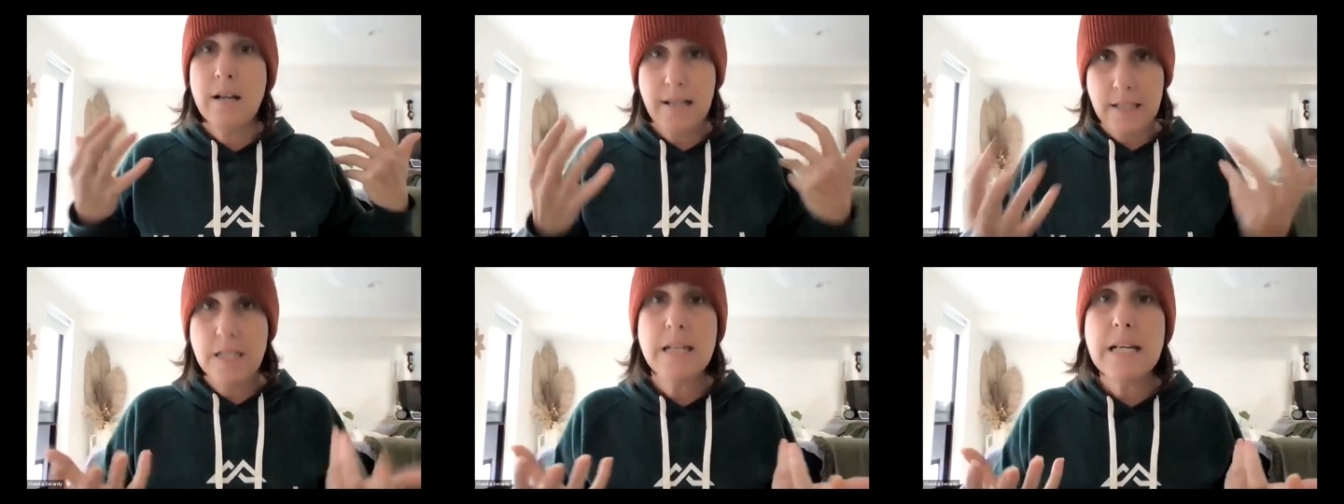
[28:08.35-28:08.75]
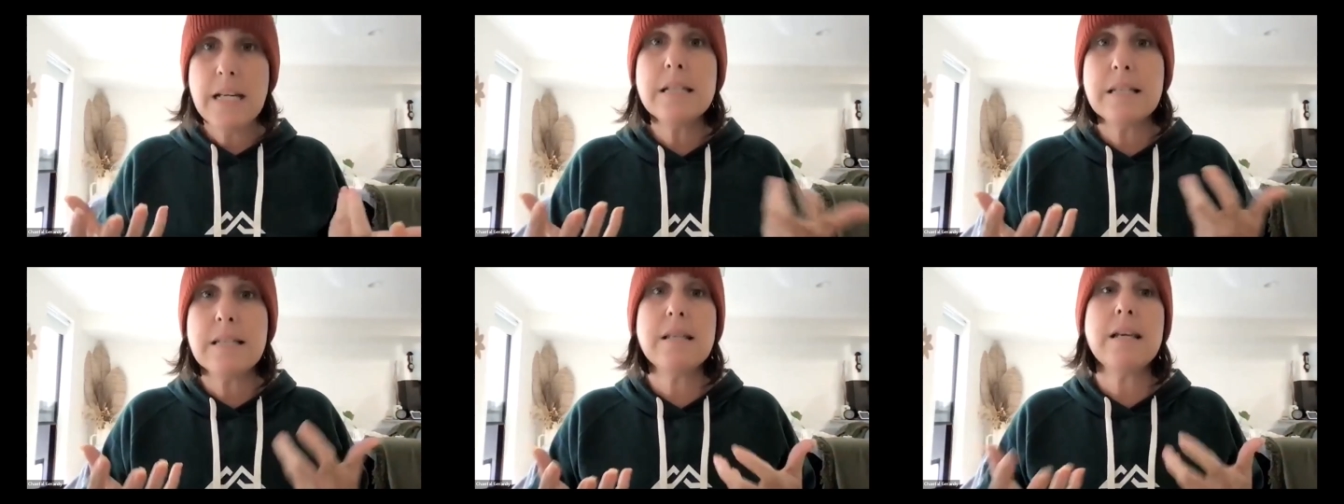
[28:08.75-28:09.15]
like you
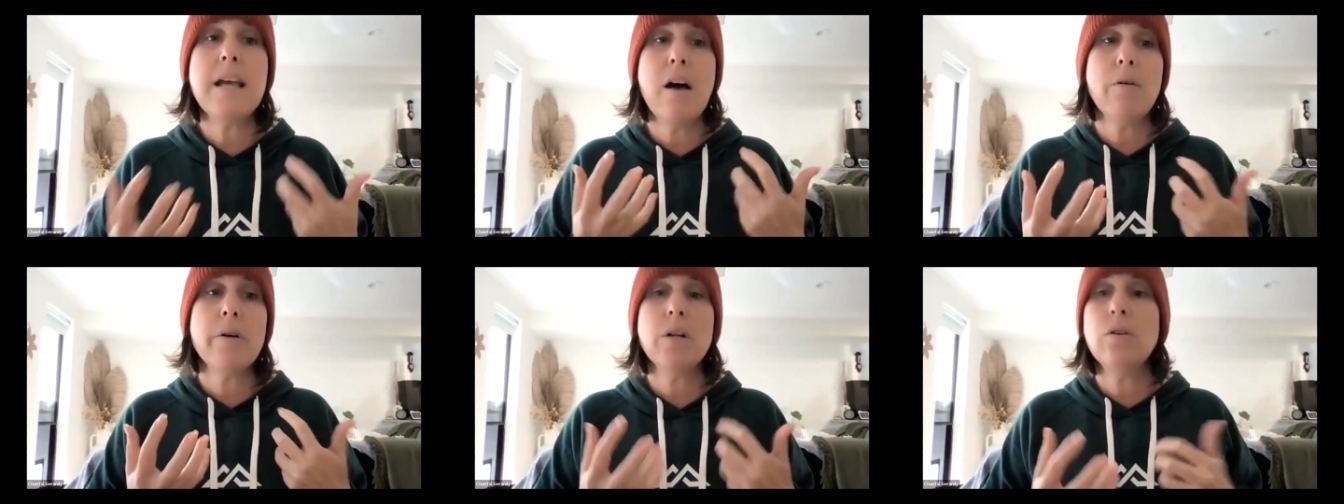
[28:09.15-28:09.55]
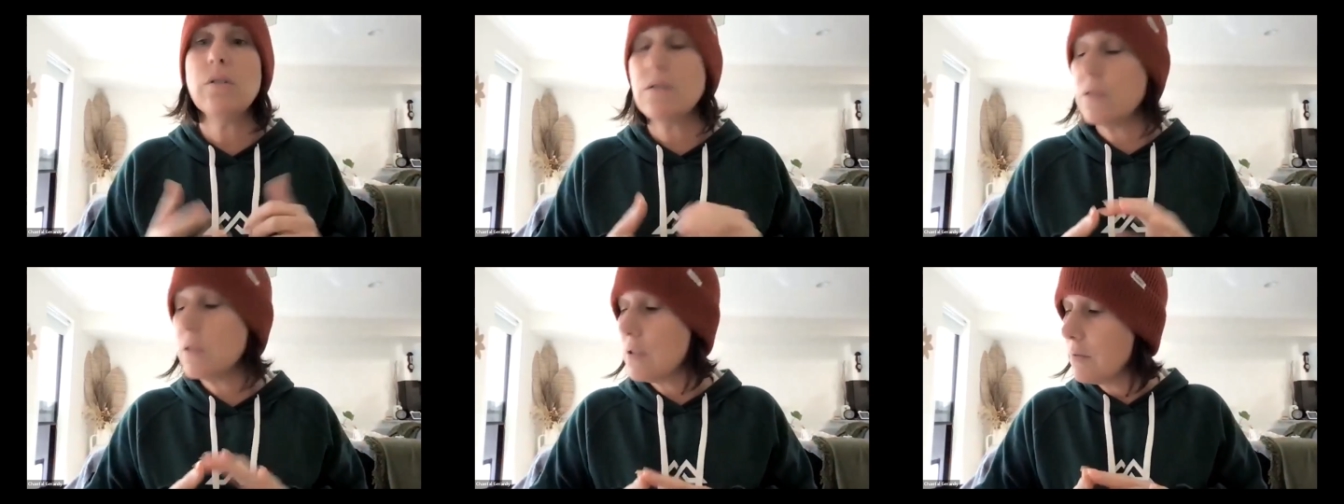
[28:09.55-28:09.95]
need to see how it
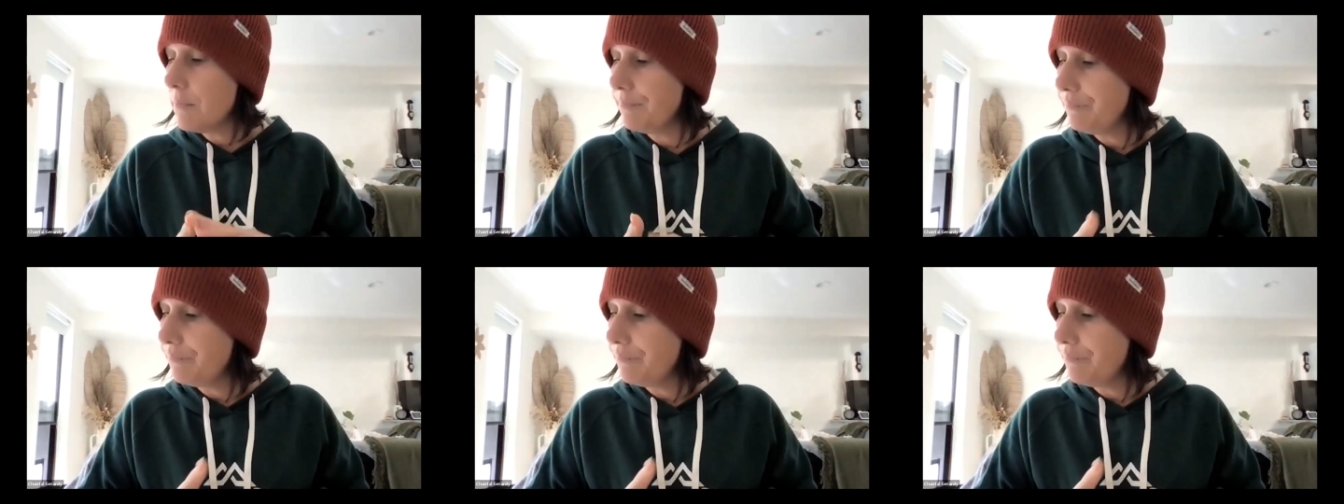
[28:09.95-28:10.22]
looks.